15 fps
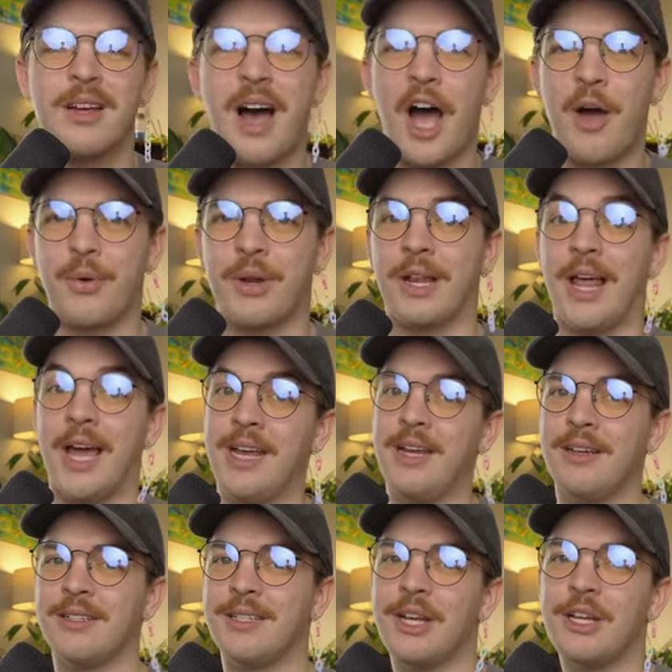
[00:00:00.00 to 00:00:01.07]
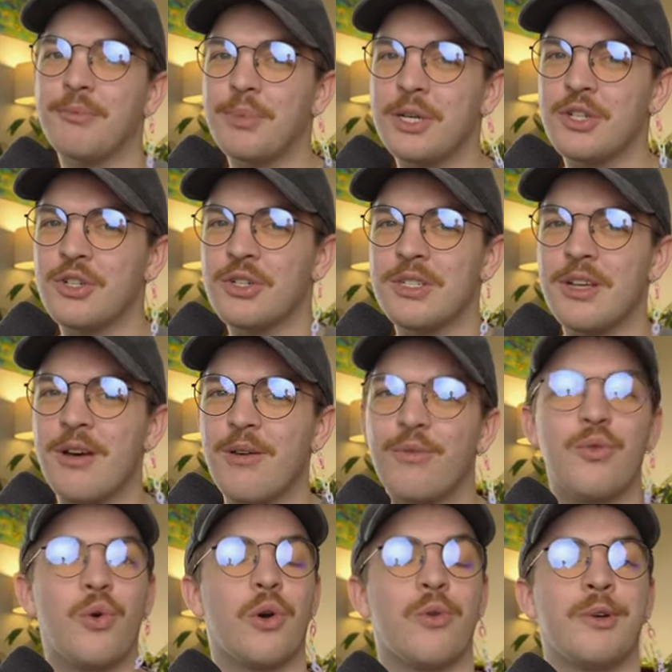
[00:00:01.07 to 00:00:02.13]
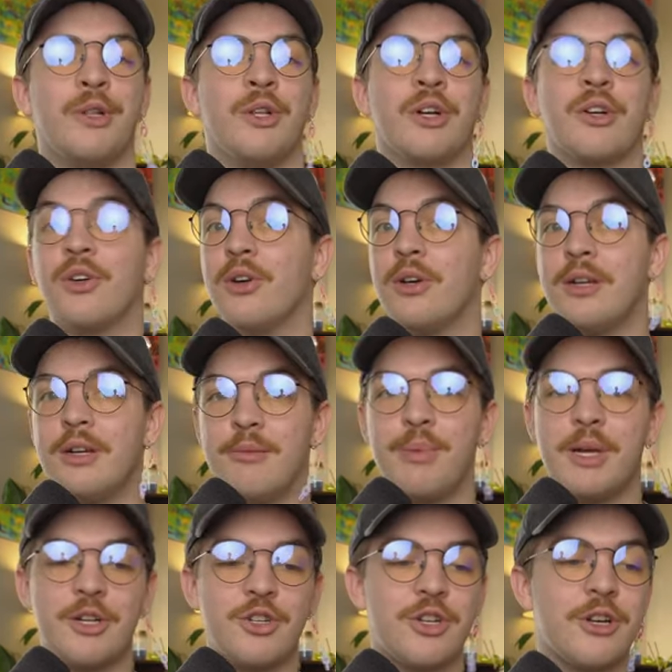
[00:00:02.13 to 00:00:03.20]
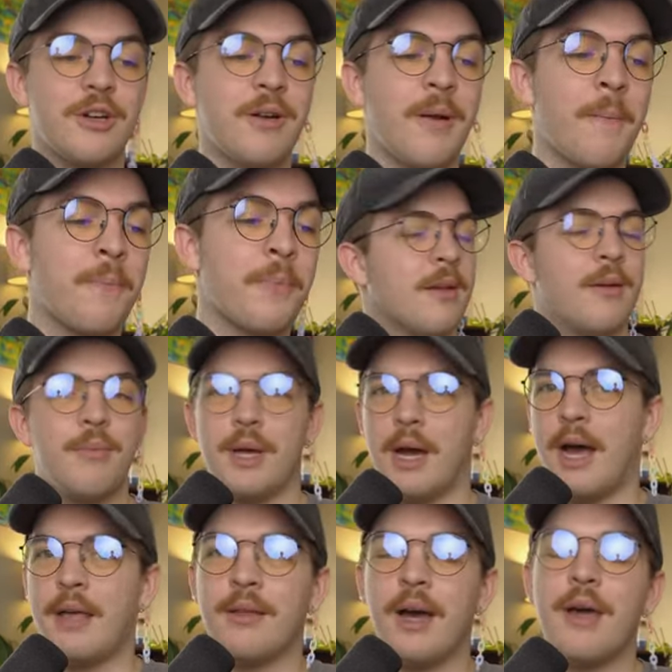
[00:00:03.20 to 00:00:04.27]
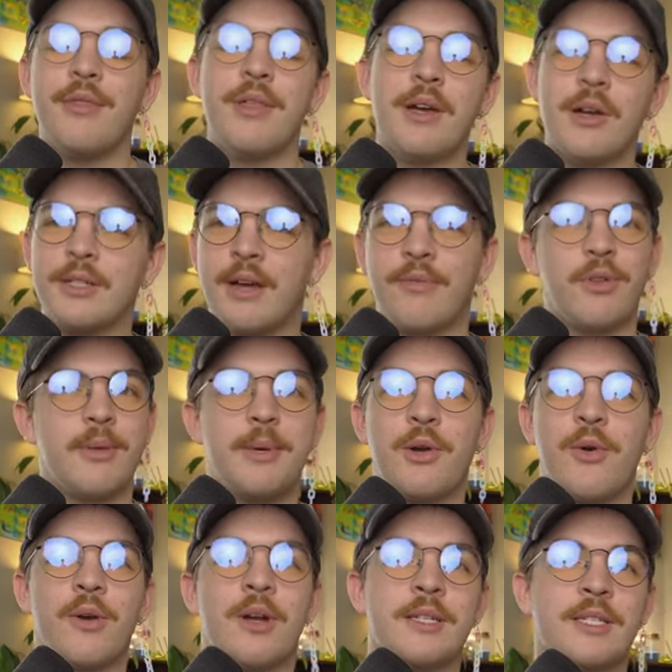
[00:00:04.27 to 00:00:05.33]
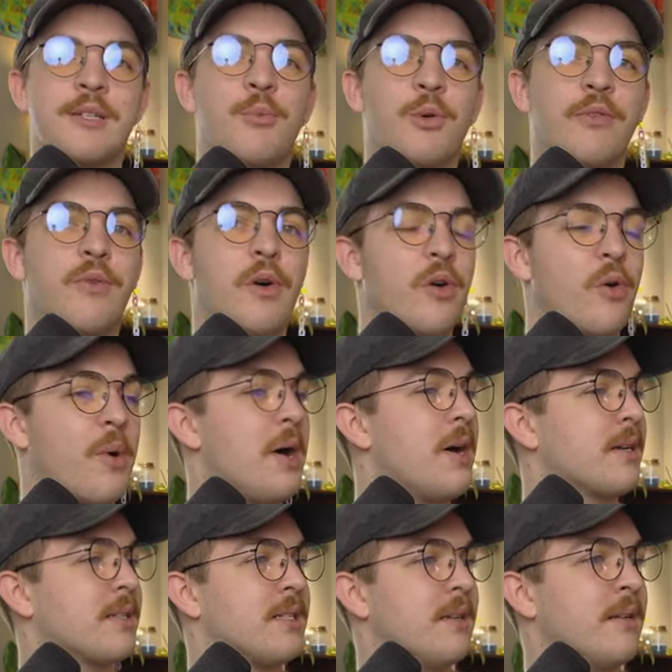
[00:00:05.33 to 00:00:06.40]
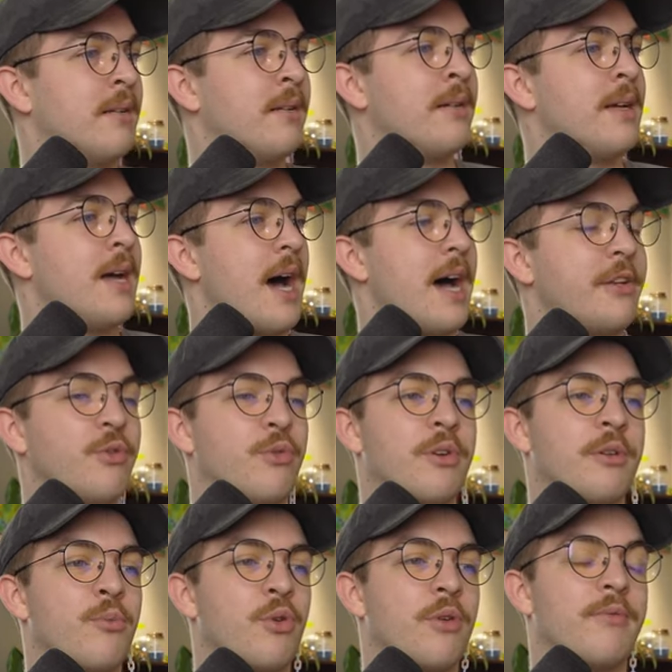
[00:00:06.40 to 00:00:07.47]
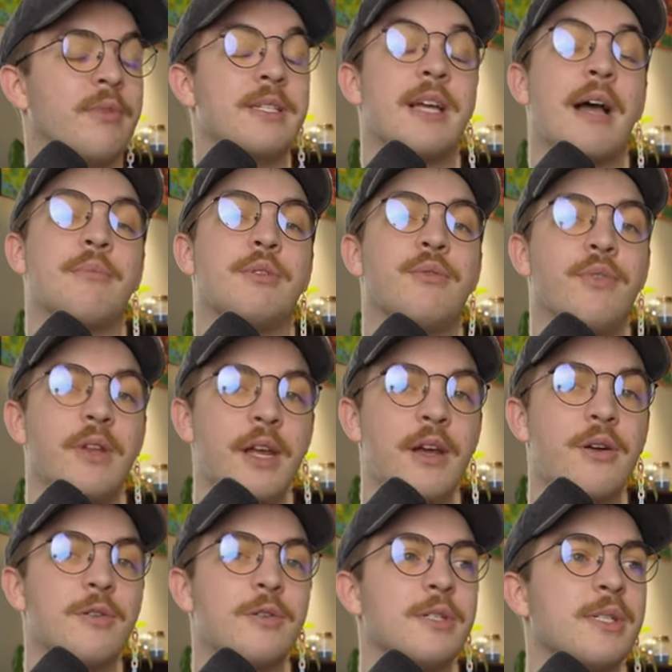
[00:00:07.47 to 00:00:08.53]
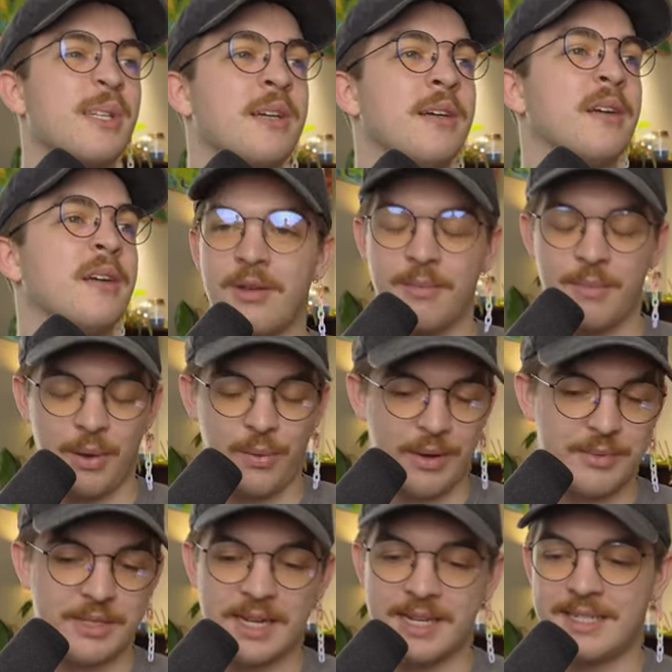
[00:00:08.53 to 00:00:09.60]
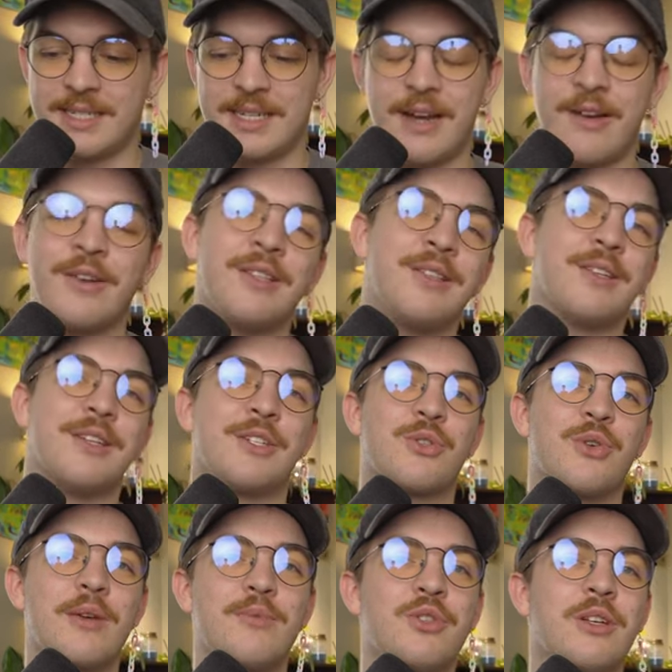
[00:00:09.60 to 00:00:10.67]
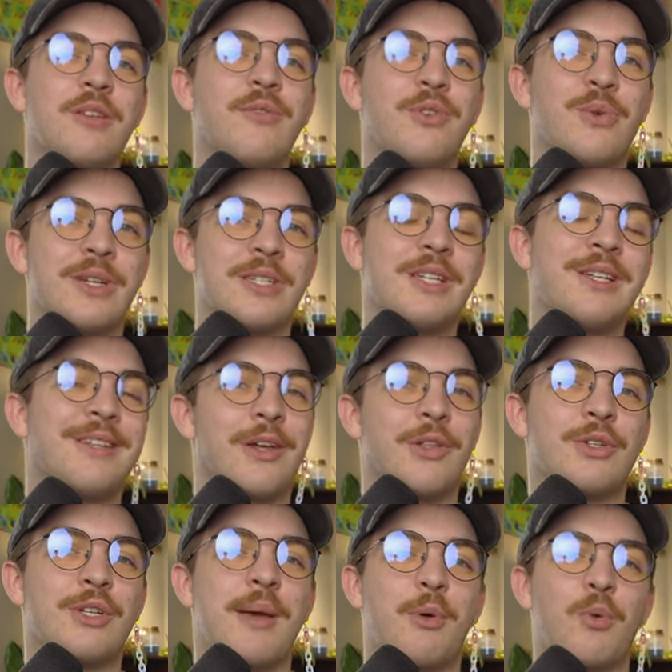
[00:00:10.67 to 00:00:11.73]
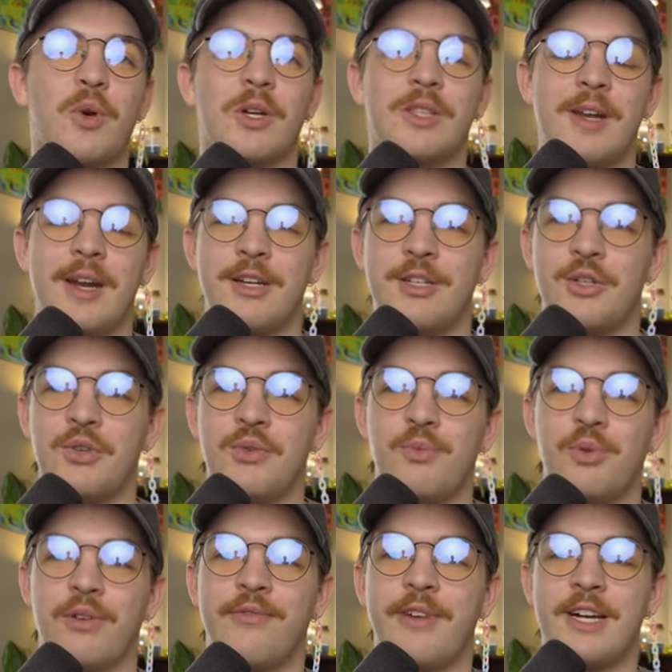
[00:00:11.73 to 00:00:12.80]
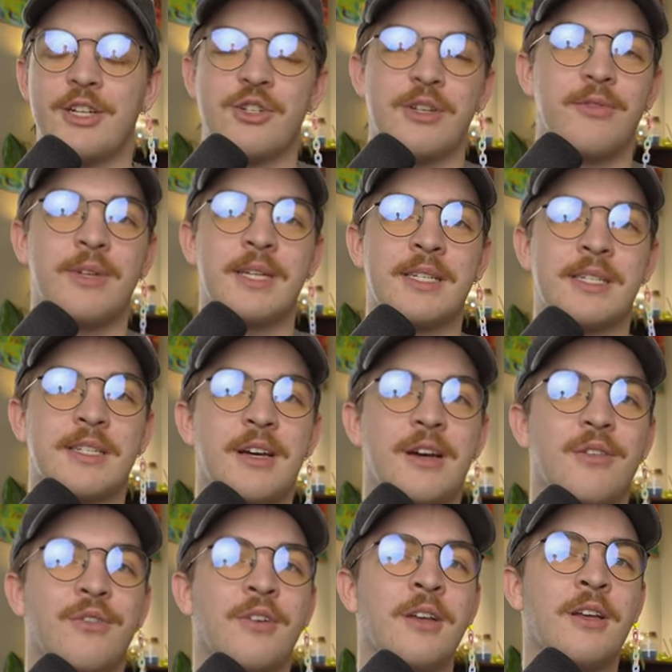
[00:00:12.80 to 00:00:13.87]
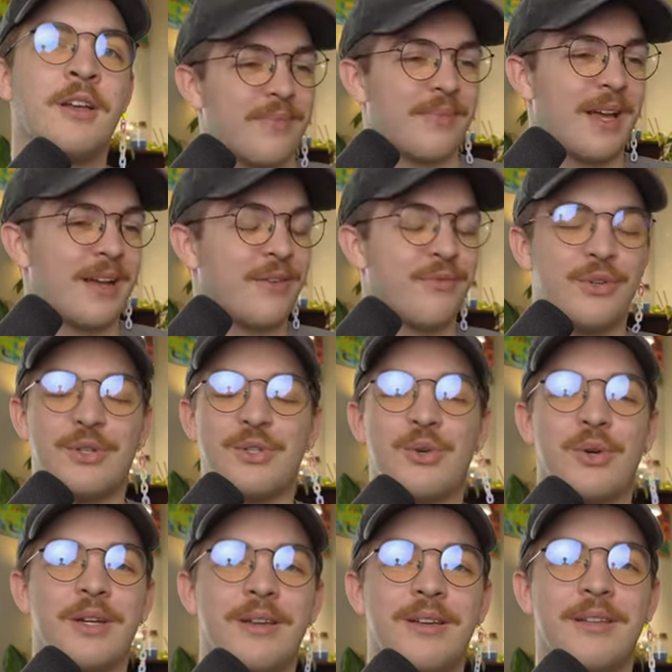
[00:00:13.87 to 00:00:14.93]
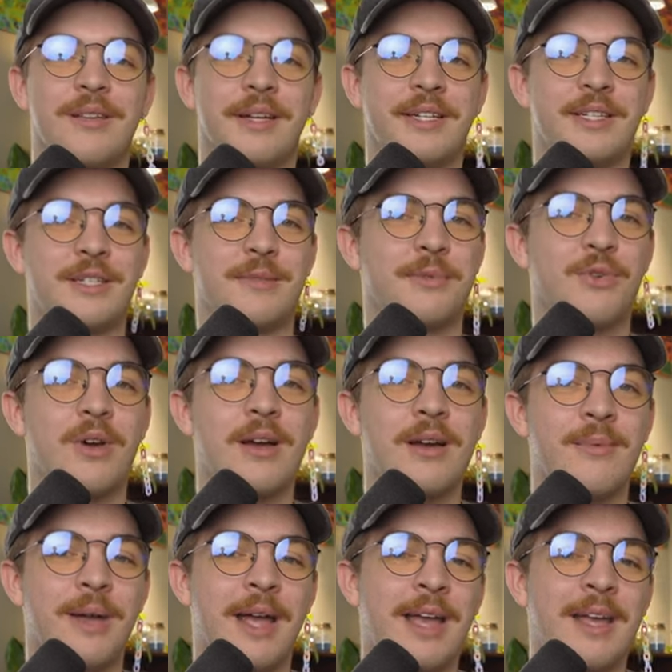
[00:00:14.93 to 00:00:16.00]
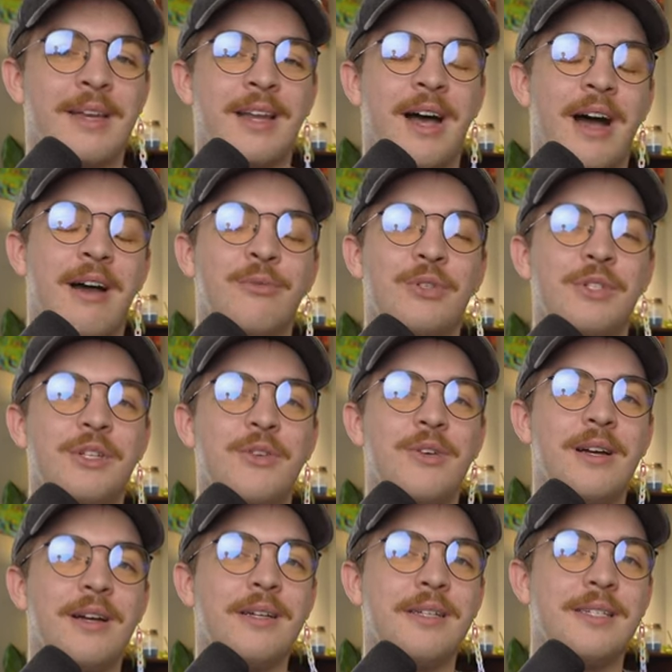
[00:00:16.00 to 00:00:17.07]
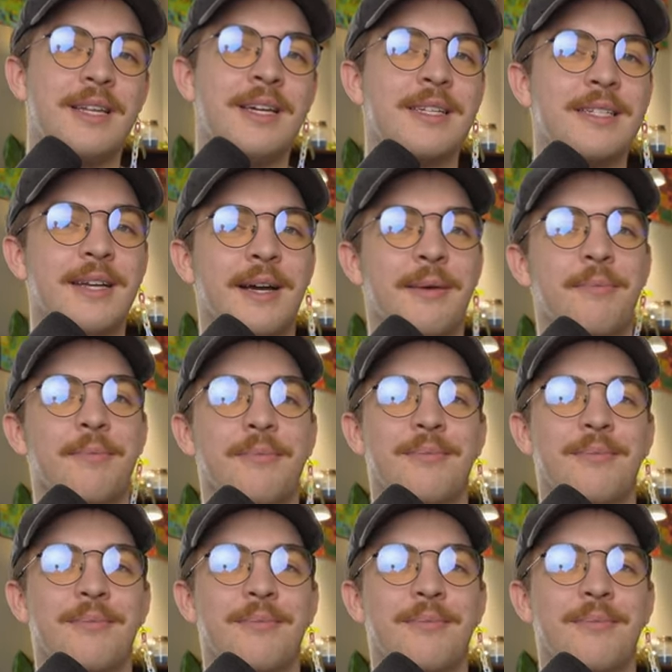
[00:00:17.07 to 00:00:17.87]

I would like taking pictures of or would look good in a picture. Yeah, I, I think I'll definitely be going on some more photo walks and uh, doing more of these types of videos. My website's down in the description if you want to see the other type of work that I do, more fashion event stuff. Uh, if you enjoyed, like and subscribe, and I will see you guys next time.